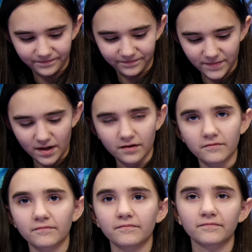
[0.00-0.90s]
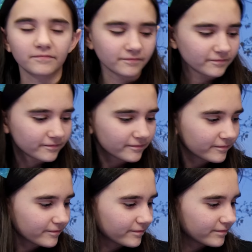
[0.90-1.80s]

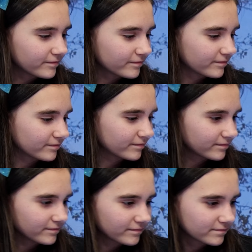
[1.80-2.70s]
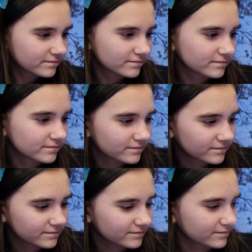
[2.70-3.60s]

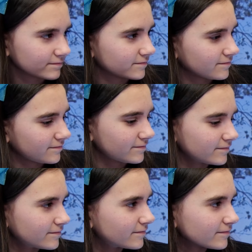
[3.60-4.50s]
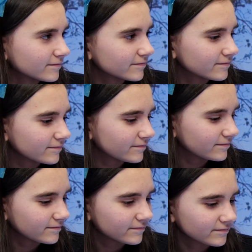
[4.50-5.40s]

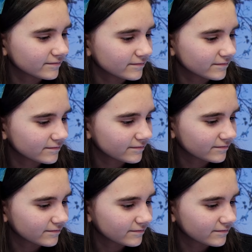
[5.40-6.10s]
No words are spoken by the person on screen.